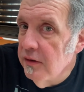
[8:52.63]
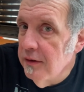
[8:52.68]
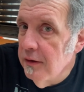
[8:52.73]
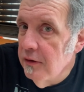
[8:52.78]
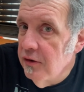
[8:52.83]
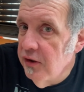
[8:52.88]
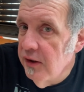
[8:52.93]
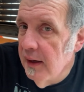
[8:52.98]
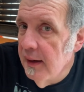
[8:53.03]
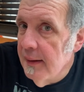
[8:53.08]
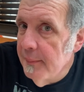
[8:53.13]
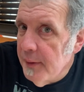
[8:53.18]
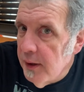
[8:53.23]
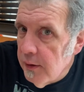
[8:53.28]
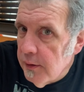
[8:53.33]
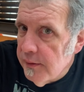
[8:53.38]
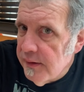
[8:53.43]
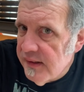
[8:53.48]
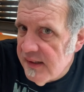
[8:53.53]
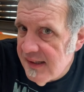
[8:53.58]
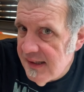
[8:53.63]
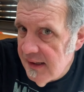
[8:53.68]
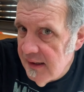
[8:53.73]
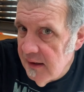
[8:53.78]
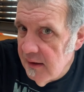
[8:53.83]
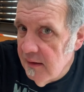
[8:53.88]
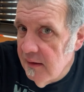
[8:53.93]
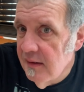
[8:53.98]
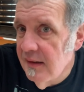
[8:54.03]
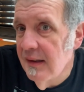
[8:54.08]
GMO
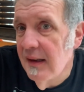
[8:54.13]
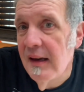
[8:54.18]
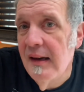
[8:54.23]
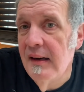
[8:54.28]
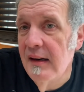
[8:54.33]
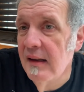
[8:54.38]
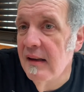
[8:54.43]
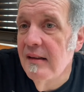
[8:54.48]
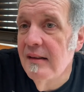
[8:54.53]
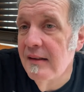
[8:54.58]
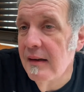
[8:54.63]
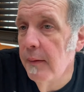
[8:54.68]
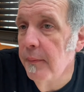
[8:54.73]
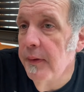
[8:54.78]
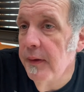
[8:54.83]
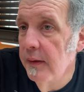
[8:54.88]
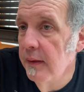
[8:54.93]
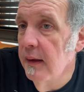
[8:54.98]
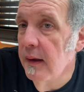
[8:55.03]
seeds and it's something